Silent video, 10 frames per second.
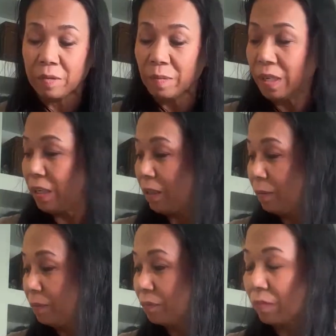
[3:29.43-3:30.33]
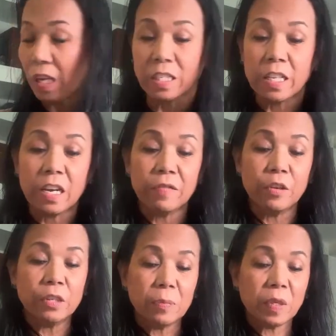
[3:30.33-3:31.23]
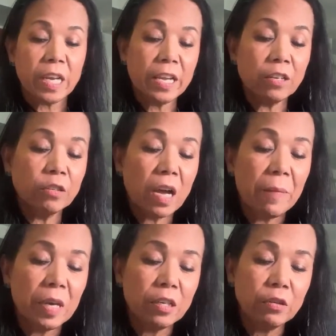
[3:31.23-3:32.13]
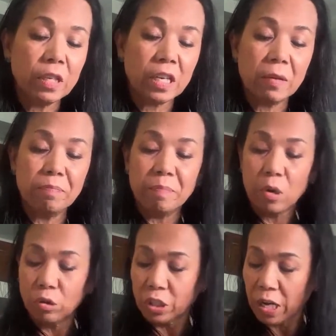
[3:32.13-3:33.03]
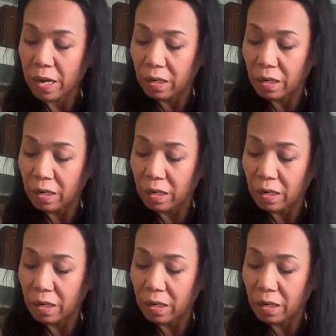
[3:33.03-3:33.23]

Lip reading: me, instead of doing the potato, I'm going to do the kabocha